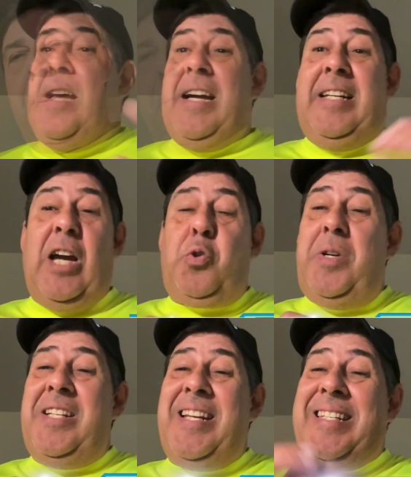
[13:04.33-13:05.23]
Next one
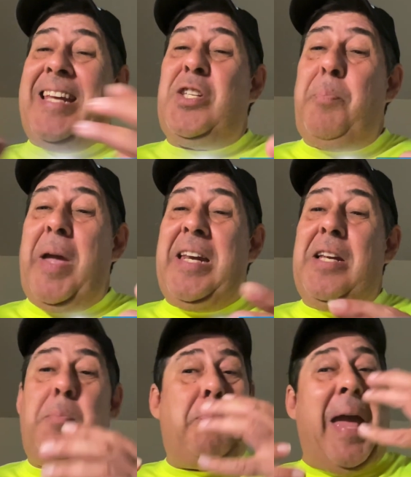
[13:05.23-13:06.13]
is
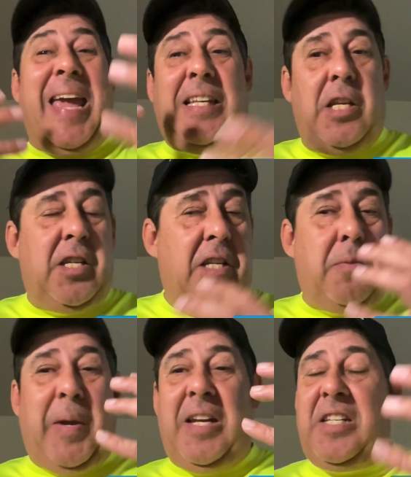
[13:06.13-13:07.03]
anticipated pace,
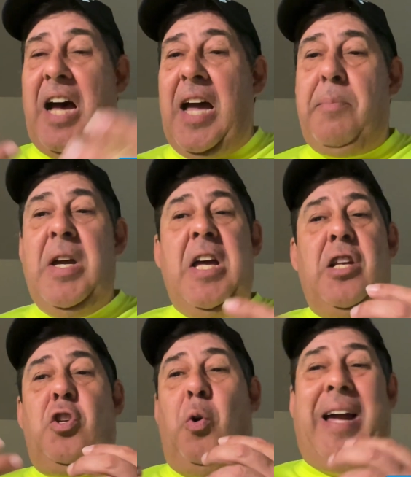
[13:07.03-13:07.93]
anticipated time.
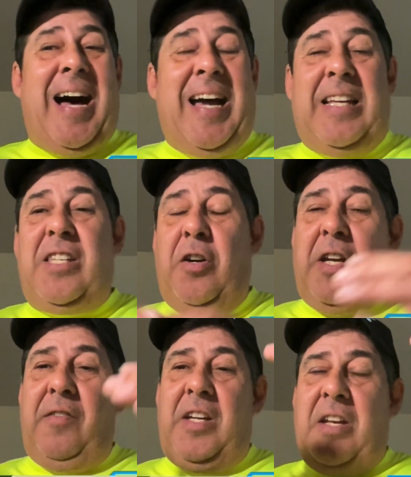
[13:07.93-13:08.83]
So guys, they're
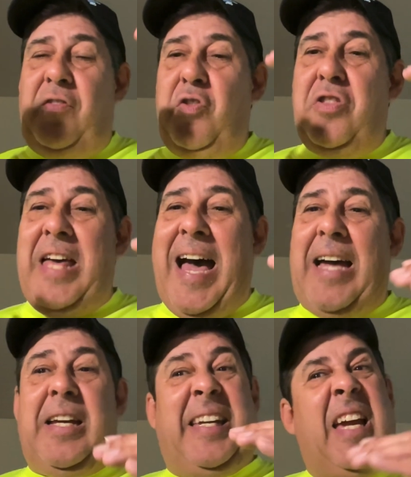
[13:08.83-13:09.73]
going to give you
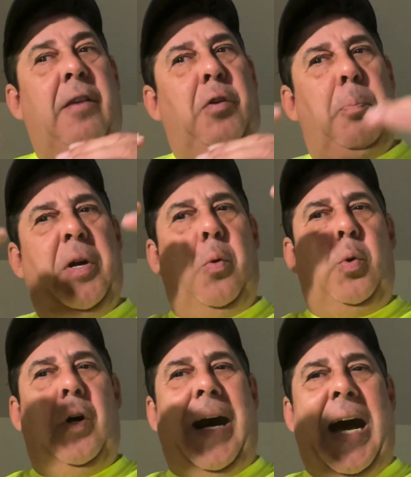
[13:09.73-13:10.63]
that. Again, if you put a
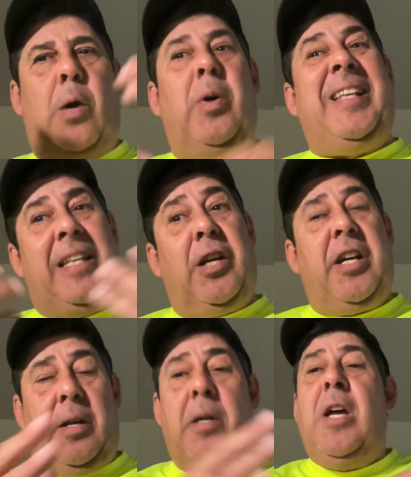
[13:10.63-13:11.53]
real high one, then they're
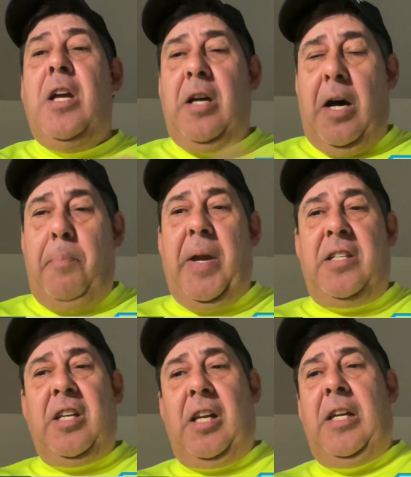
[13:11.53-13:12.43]
going to
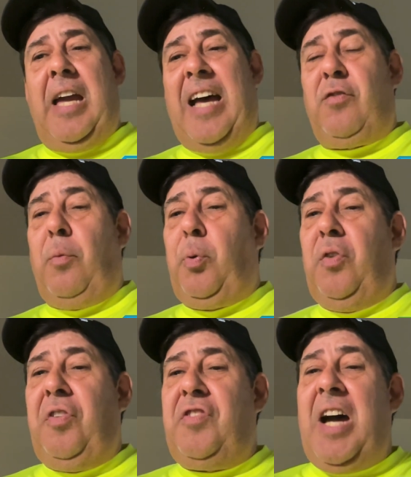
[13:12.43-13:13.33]
basically ask for
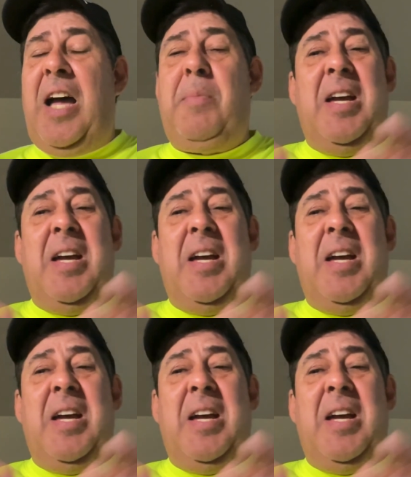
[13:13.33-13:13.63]
proof of time.